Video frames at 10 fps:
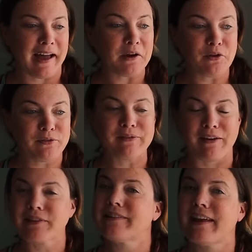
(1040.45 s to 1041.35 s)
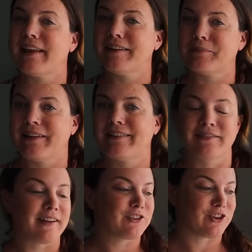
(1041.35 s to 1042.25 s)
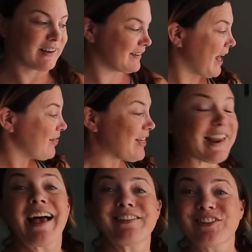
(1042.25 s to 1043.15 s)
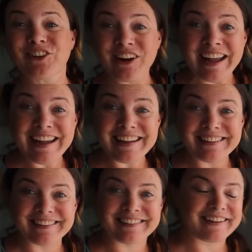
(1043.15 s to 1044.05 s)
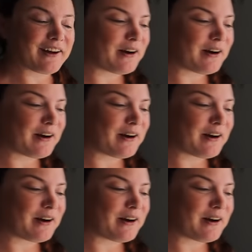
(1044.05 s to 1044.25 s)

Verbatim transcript: I don't know if we've ever stayed in a place in Las Terrenas that has screens. There's